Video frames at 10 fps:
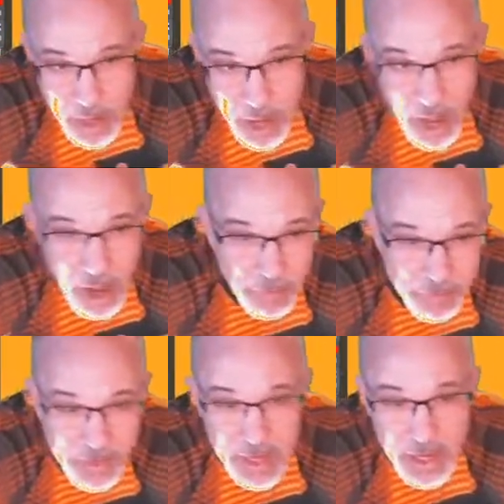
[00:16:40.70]

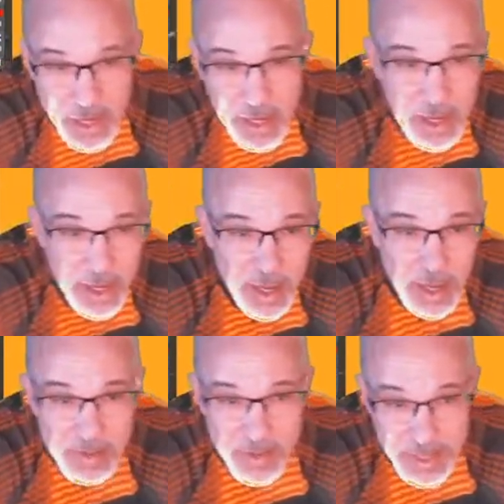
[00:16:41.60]
of
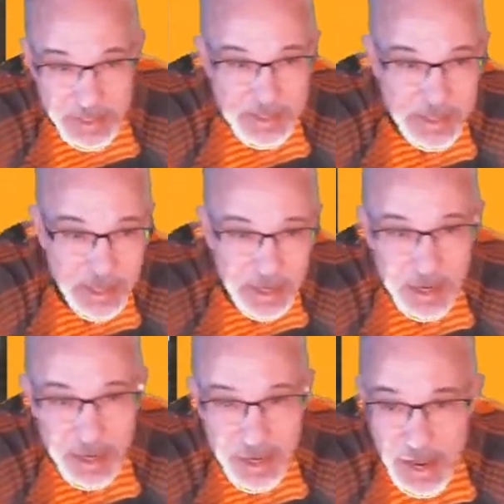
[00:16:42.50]
this.
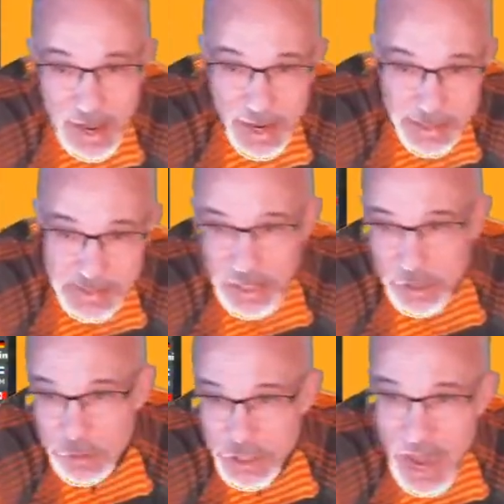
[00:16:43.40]
And seeing
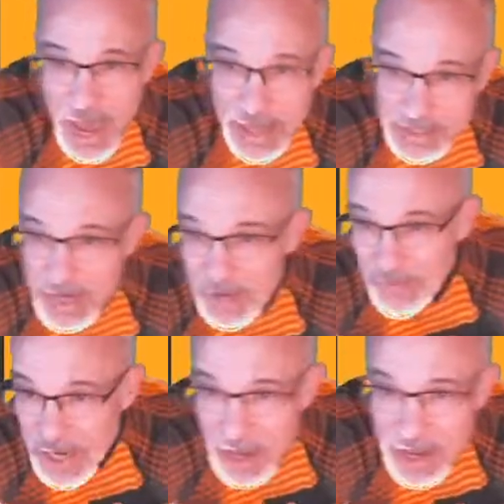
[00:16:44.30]
you chat,
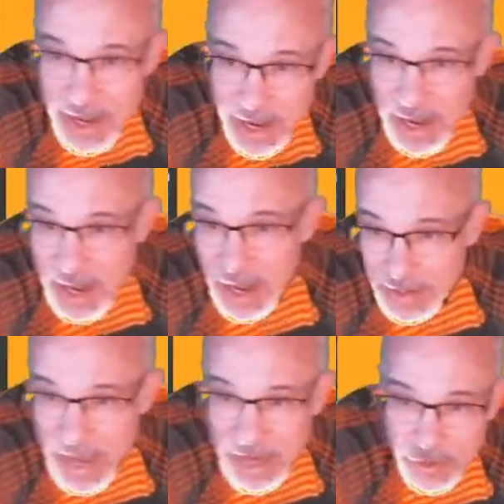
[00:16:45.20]
Stephen,
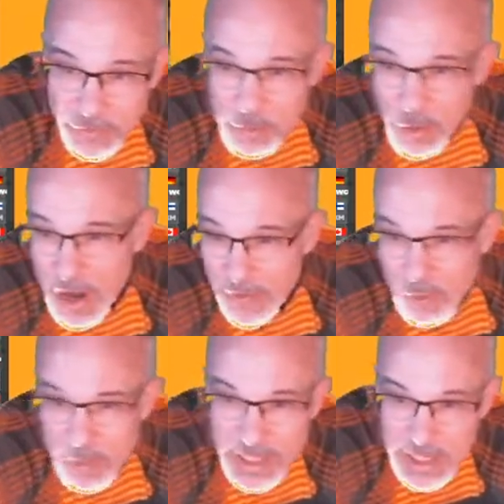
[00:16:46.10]
thank you for praying
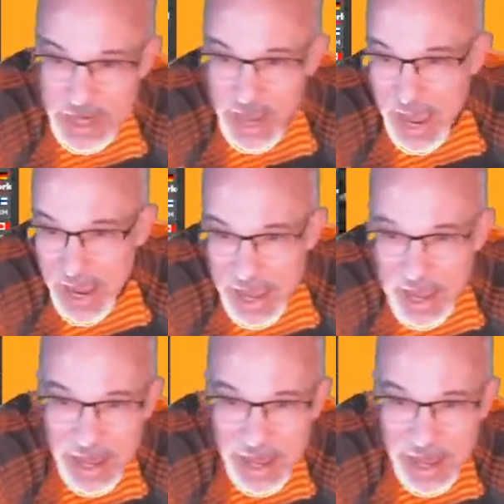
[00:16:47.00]
for me today.